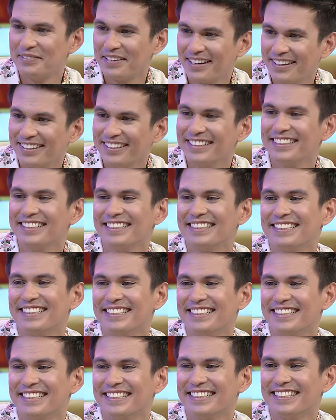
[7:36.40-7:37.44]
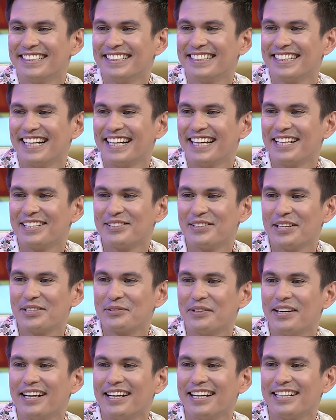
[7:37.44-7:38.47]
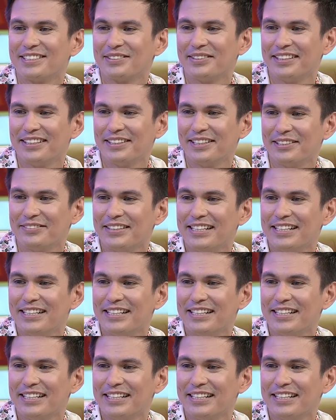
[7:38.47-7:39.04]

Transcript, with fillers: Very. Oh, and that's, that's what I, that's what I love.